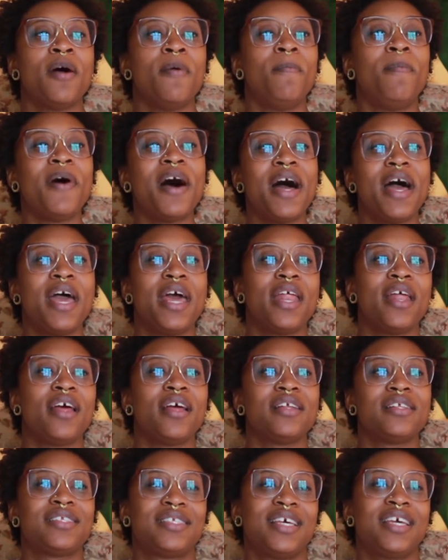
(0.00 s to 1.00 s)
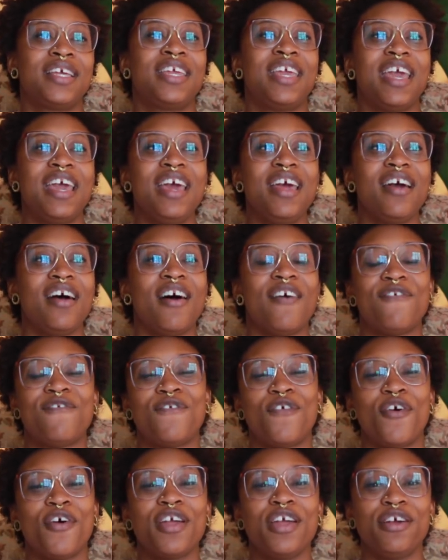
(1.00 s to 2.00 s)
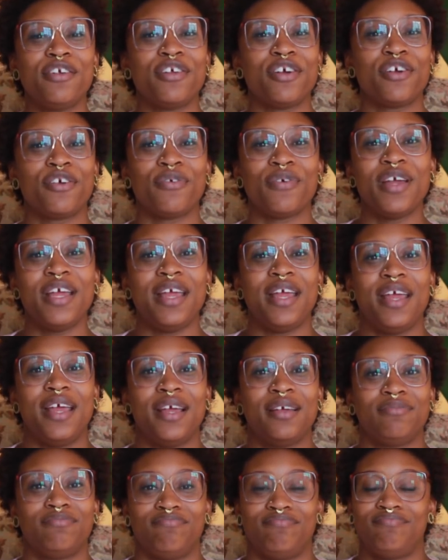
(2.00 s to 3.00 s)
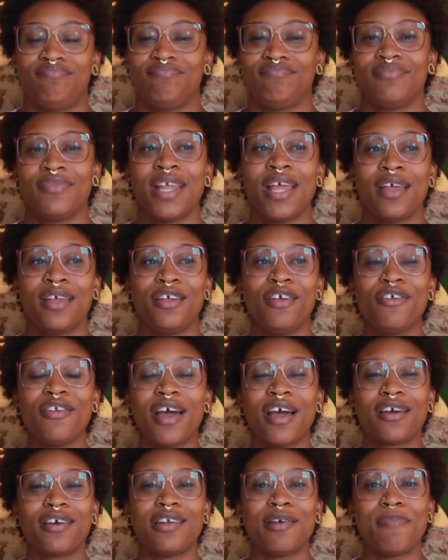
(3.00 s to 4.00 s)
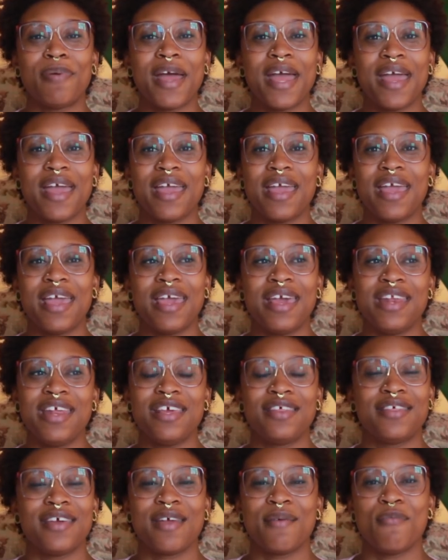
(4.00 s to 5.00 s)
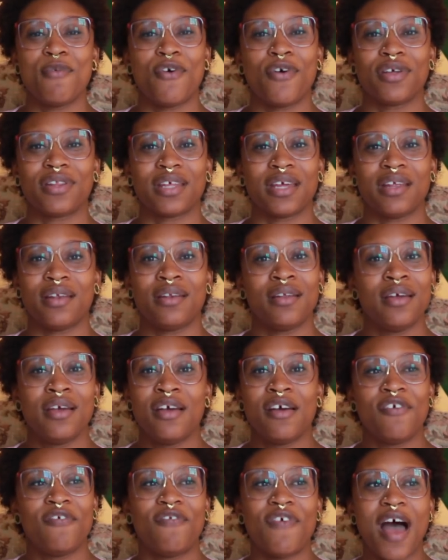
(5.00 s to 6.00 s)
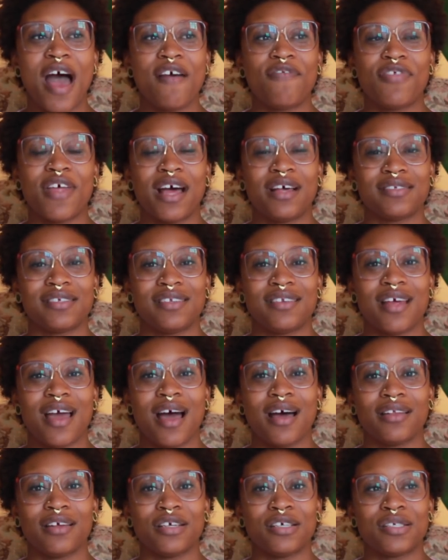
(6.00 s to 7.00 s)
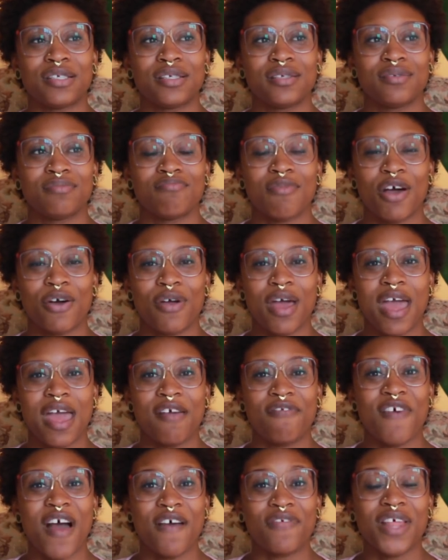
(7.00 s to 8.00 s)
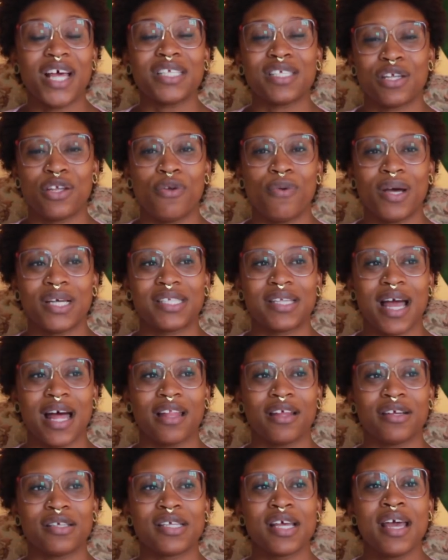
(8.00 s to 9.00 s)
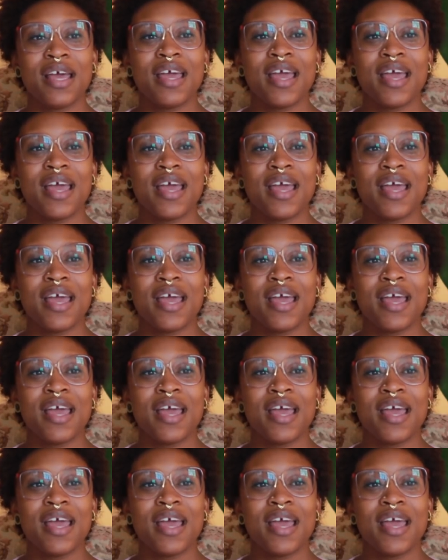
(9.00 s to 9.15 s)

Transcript: But to get a 4-year degree, you're not going to pay anything more than $5,000, okay? 5,000 US dollars.